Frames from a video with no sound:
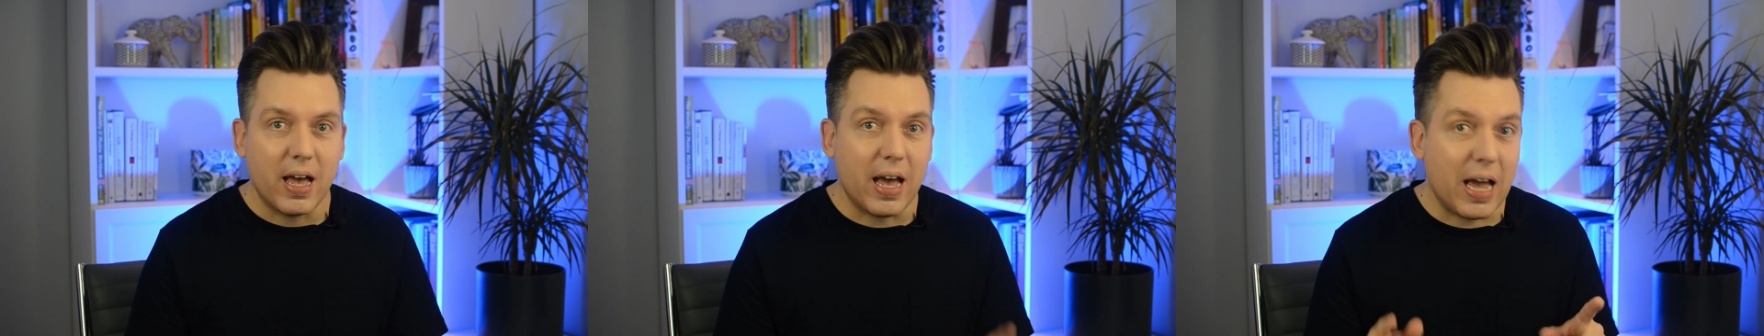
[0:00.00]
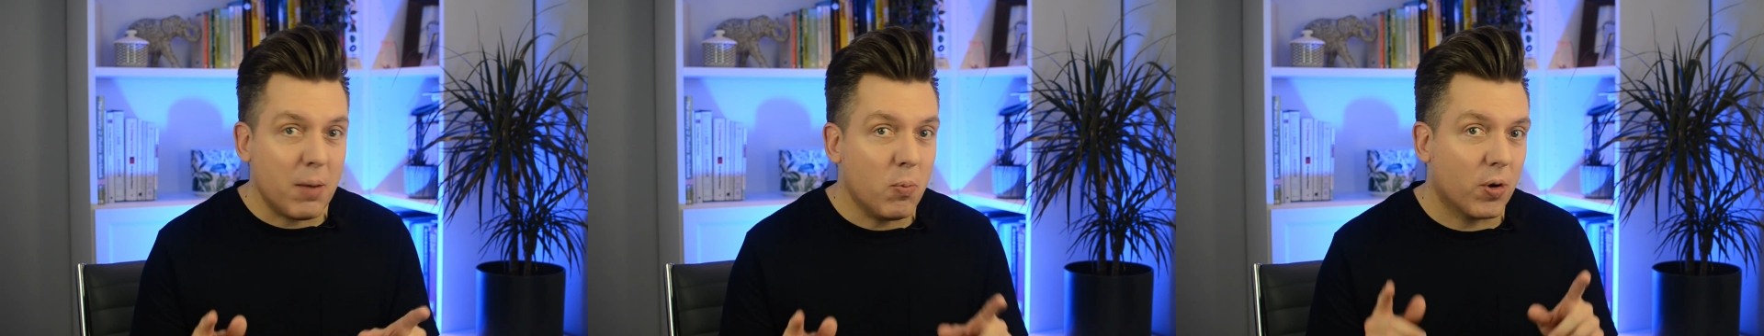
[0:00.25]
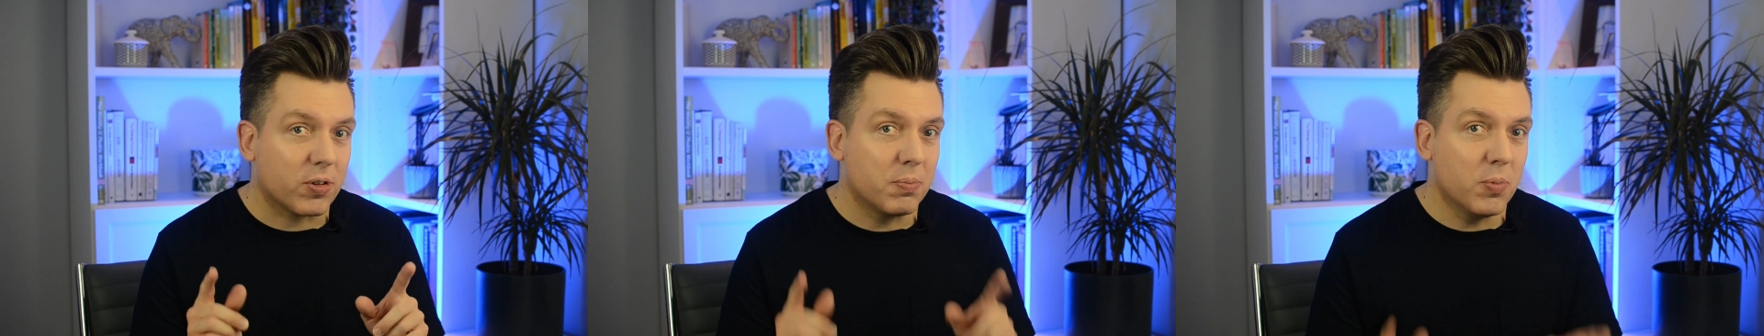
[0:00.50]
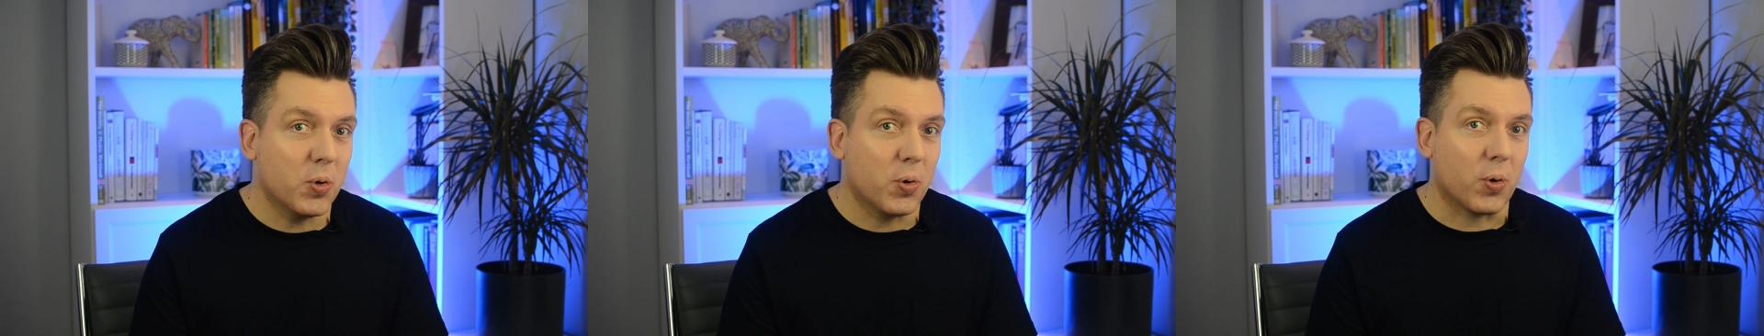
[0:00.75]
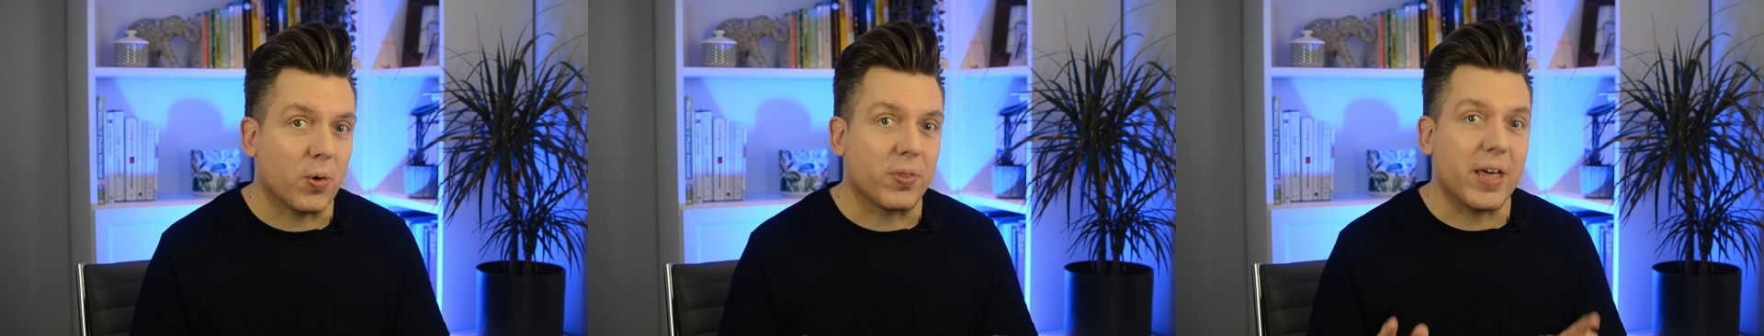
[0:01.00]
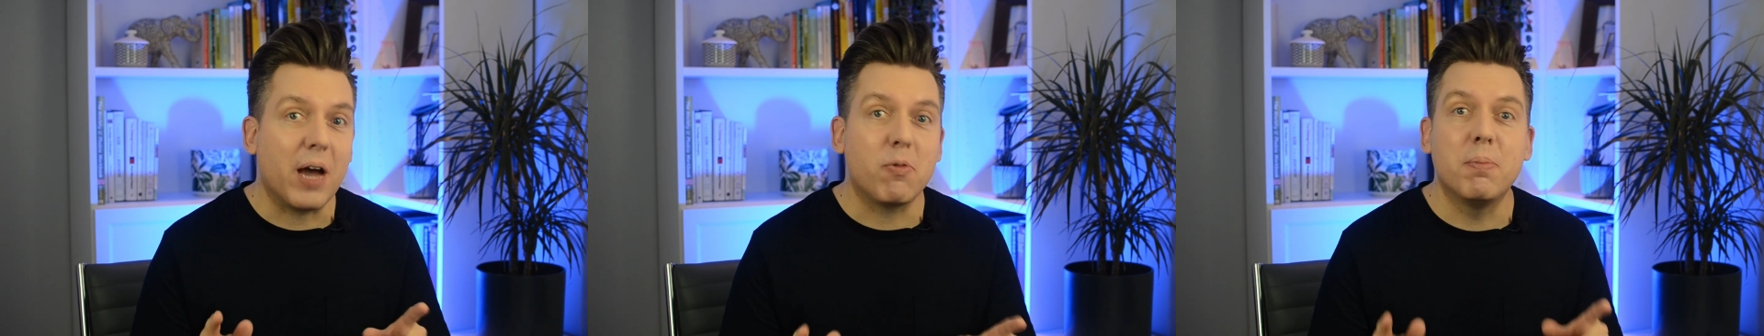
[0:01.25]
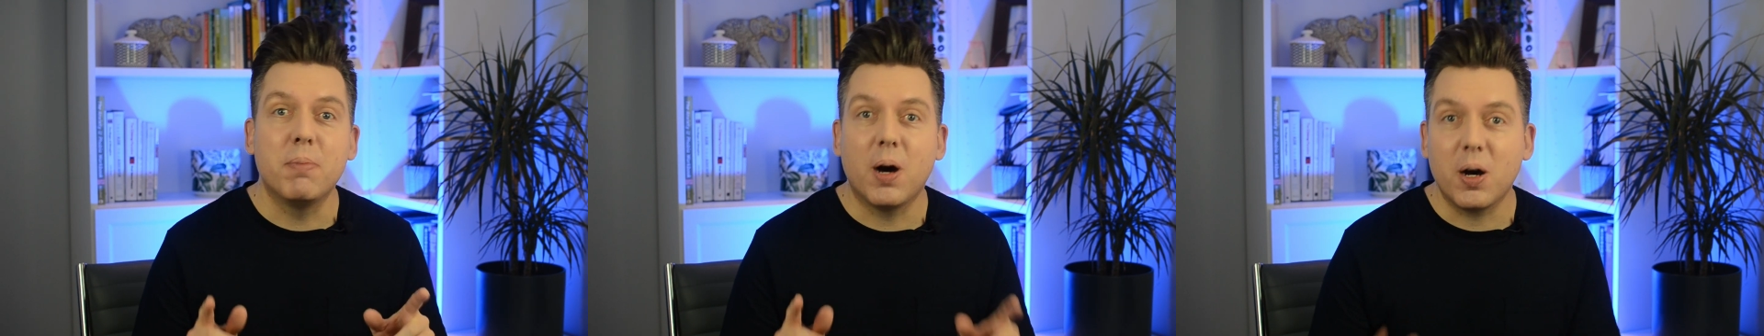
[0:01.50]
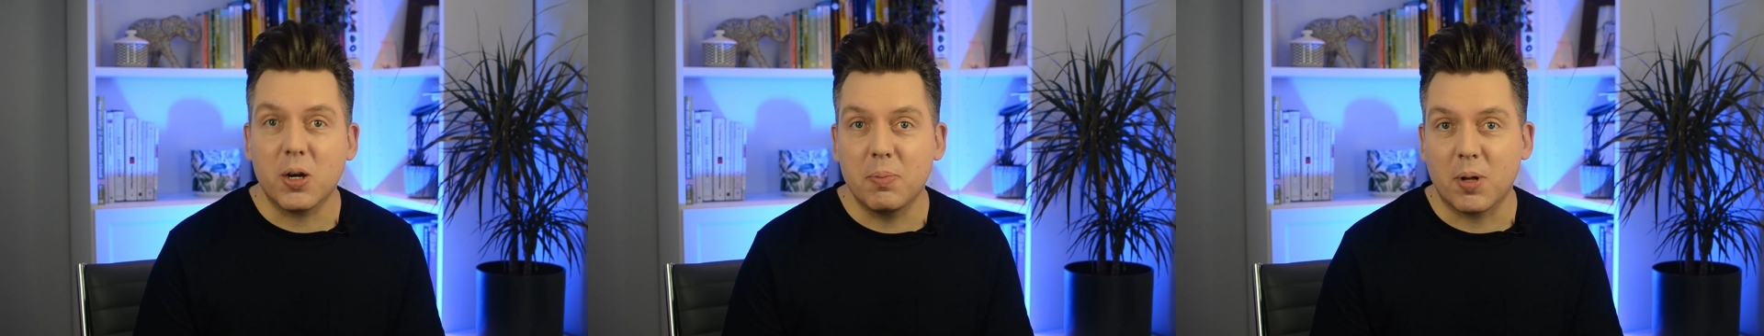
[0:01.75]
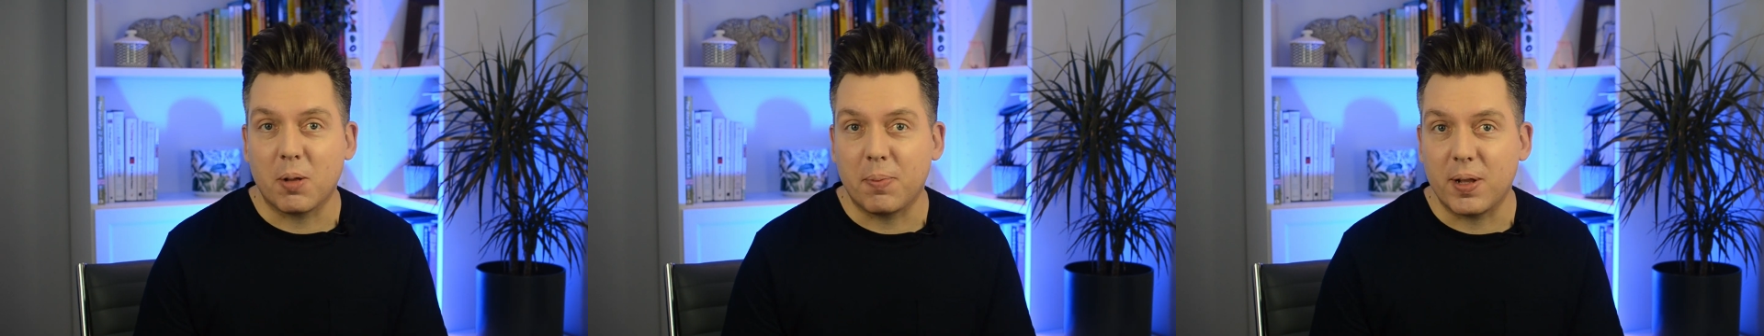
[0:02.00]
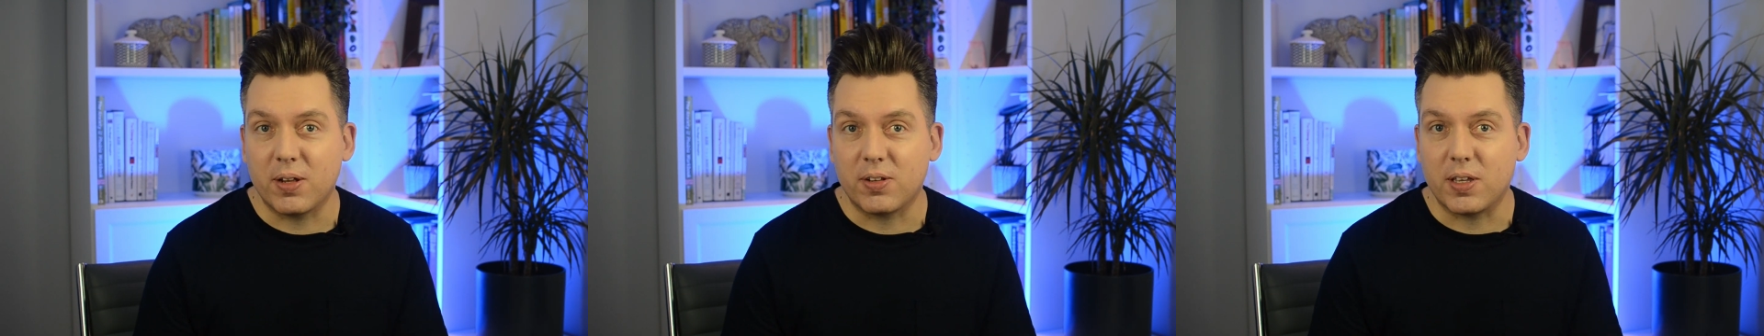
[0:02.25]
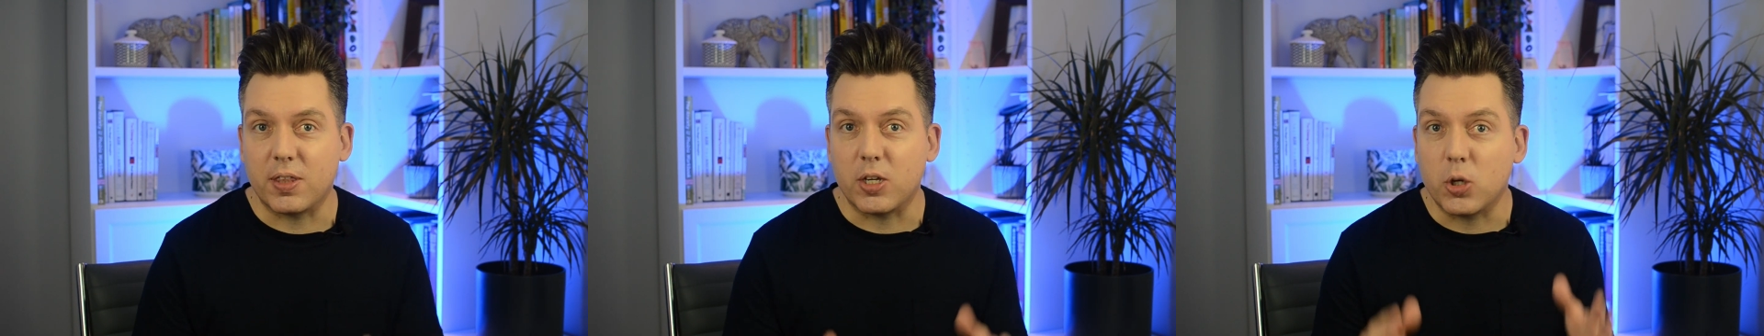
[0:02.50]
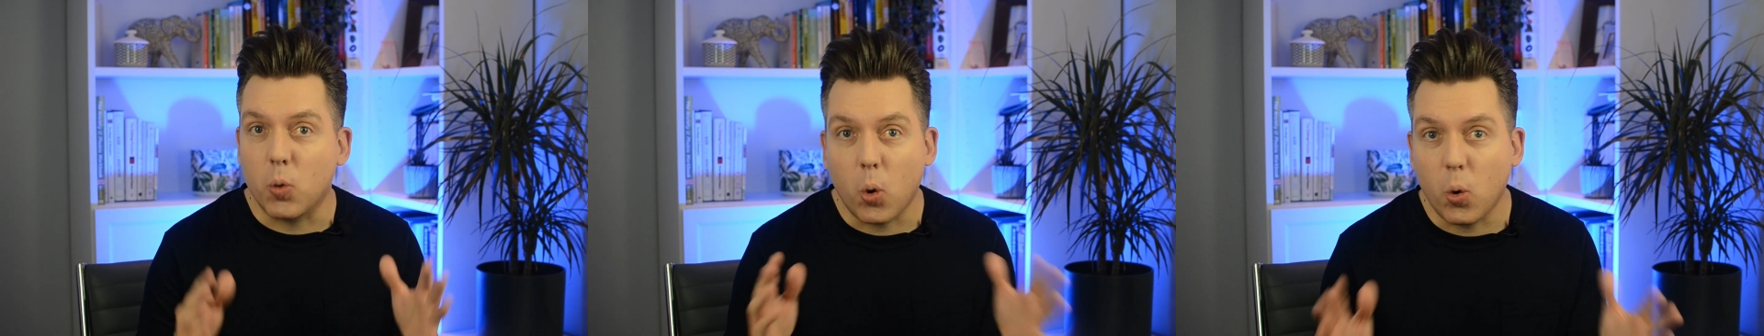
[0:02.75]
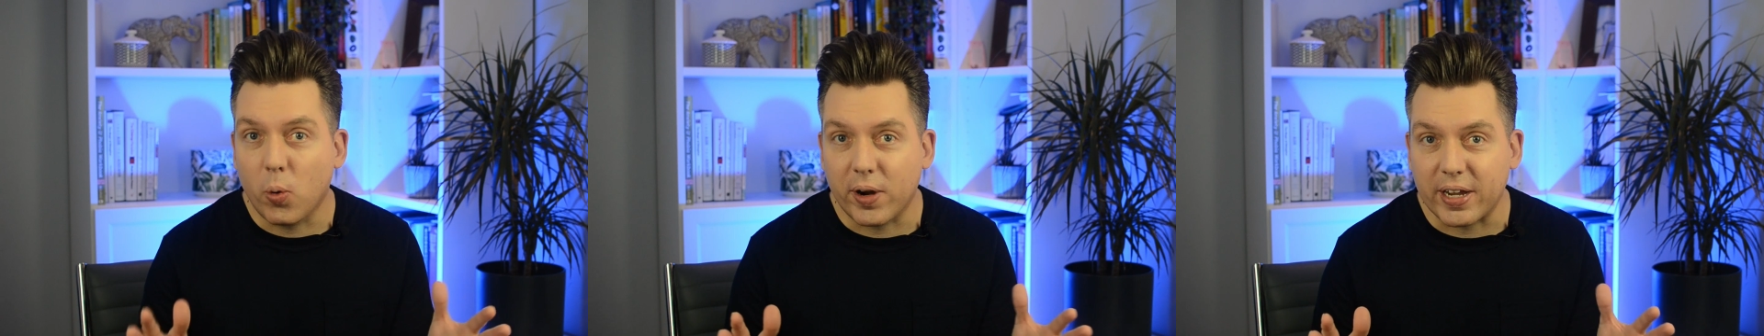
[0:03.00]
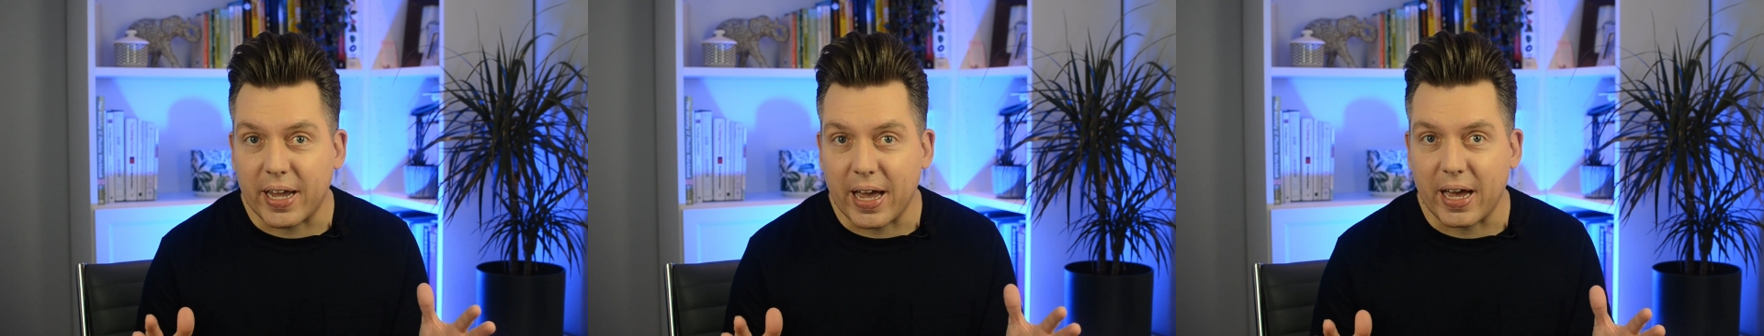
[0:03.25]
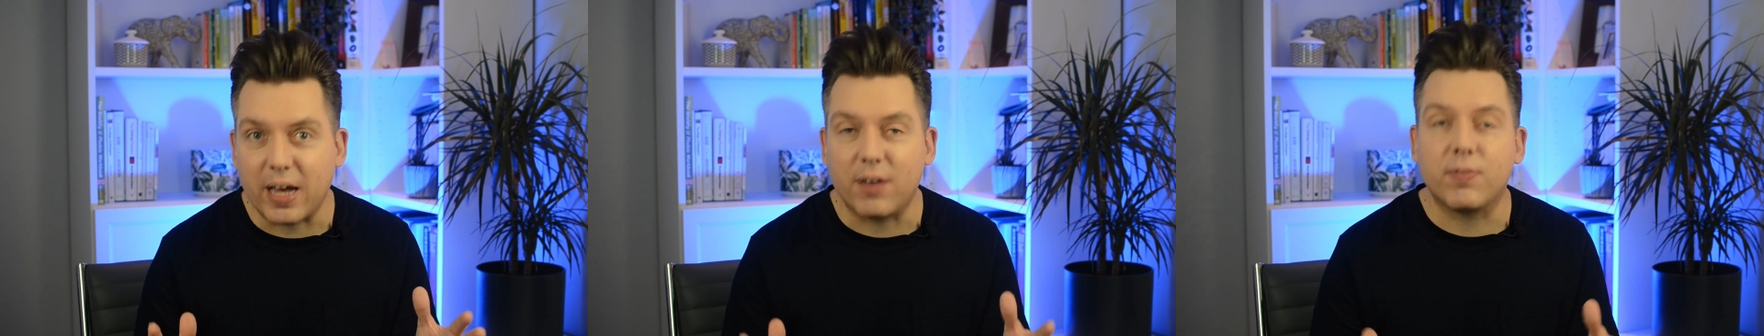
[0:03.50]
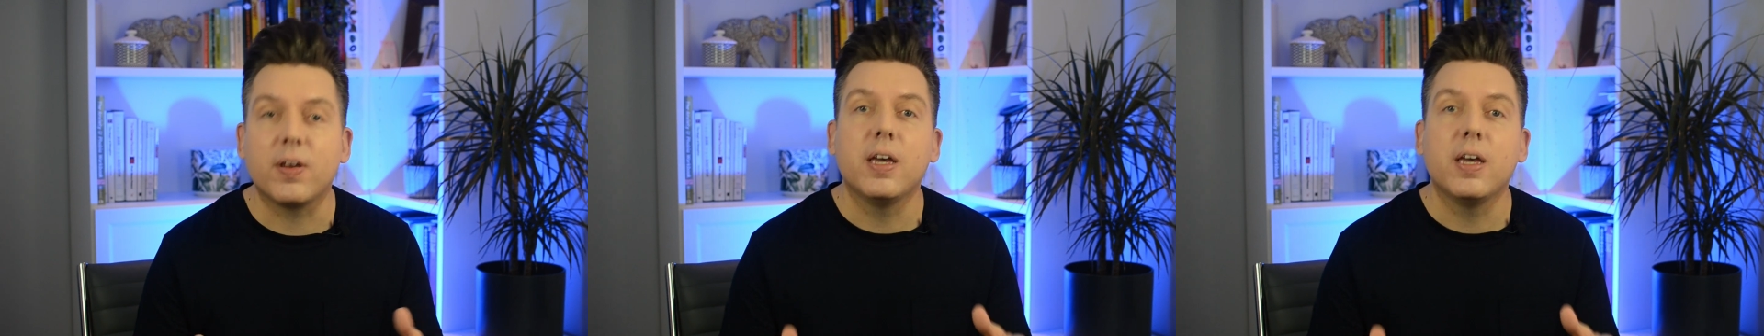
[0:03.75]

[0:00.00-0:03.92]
And what's more, that remarkable ability that you already have